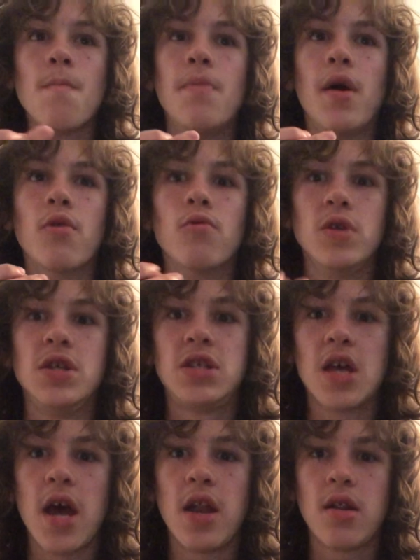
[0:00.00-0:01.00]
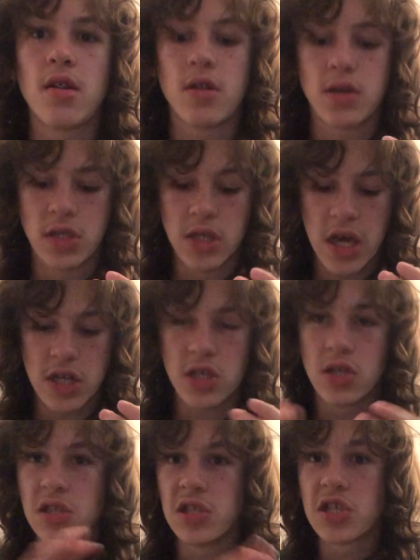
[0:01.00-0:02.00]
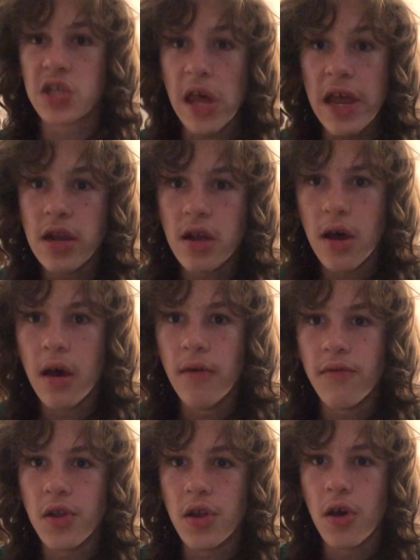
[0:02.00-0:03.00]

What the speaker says: But a reset / clean slate of,